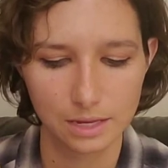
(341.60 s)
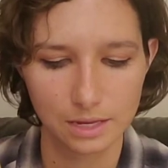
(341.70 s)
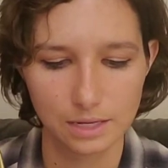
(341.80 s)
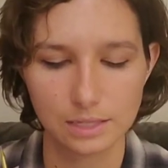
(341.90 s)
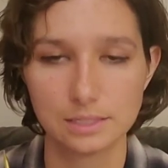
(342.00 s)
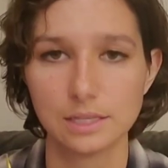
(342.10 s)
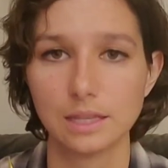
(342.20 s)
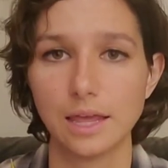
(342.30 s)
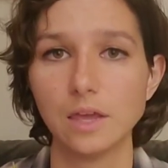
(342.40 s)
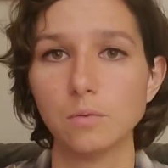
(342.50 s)
the
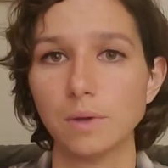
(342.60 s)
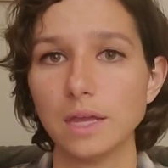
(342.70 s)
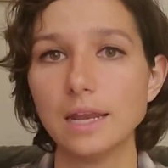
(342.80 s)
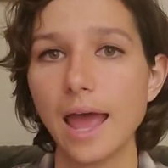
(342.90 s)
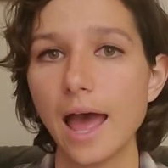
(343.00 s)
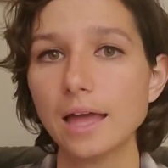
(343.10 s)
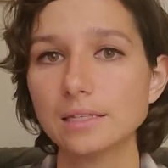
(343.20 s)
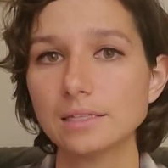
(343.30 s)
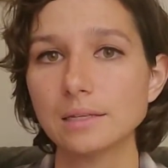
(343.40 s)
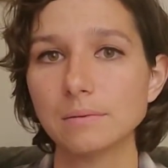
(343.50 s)
Lake Reed
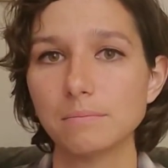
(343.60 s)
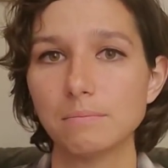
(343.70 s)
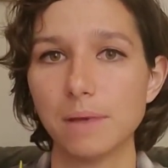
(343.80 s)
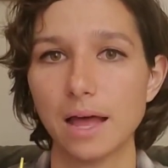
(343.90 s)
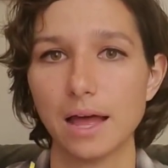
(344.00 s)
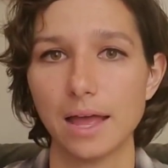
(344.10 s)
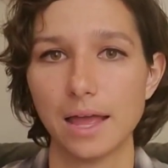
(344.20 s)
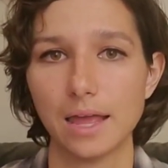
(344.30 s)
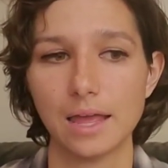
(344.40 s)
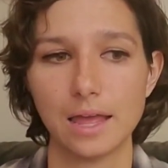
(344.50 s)
hat
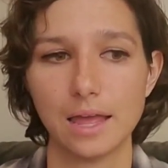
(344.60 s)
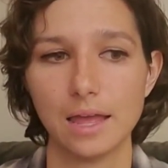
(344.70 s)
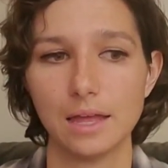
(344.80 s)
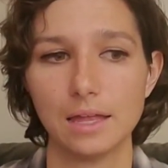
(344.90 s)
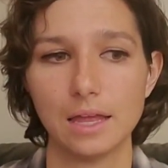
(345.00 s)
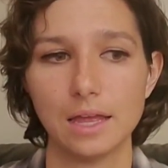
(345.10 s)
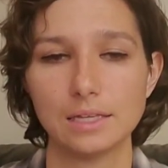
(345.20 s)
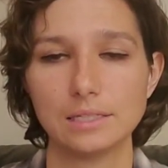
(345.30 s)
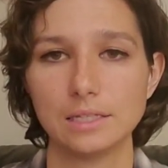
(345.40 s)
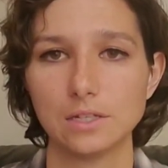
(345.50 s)
by
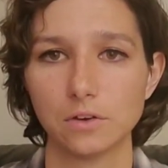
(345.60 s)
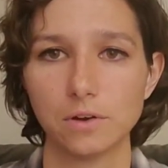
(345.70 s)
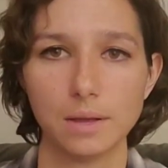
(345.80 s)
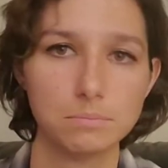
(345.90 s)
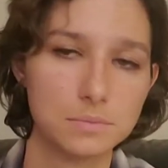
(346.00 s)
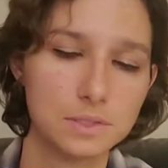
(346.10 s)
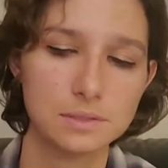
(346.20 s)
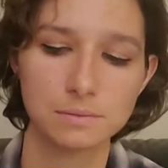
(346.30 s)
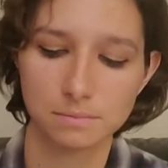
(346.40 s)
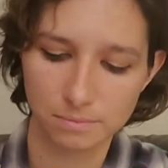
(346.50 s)
Asita
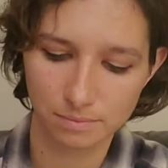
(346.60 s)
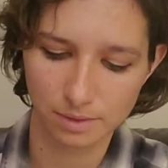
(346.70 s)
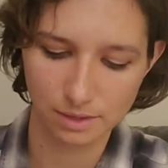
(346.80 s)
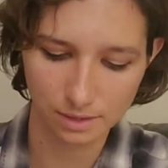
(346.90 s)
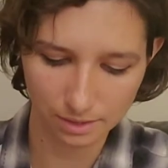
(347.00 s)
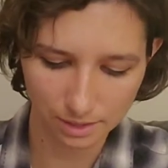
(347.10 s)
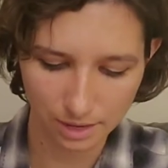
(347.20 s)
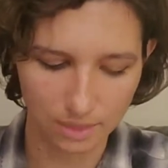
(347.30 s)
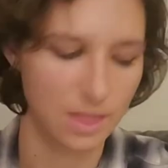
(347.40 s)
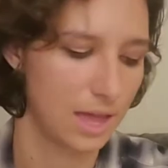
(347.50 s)
Krebs,
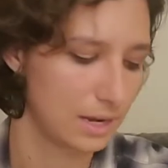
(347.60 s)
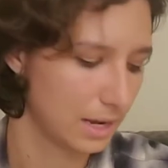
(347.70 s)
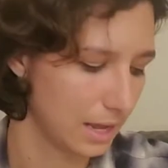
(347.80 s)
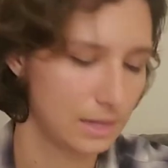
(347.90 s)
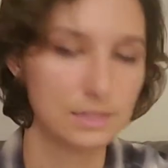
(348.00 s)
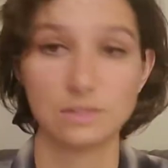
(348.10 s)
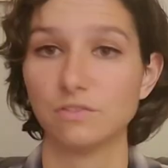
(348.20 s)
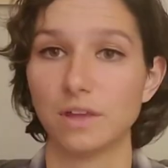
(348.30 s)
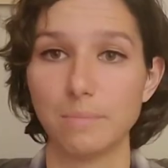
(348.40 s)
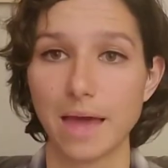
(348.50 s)
and that again is a
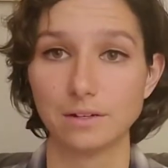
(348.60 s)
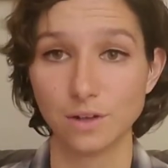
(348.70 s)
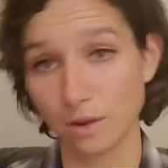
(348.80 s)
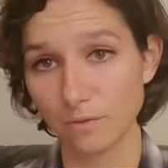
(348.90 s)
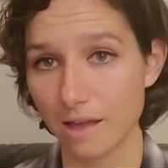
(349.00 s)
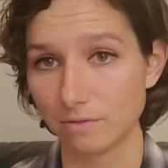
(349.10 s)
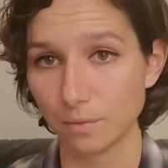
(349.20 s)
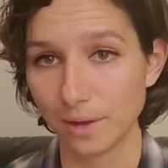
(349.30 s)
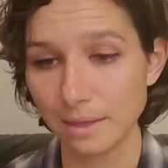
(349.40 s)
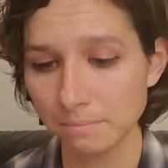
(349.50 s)
free pattern on
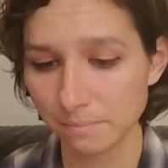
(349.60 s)
Ravelry.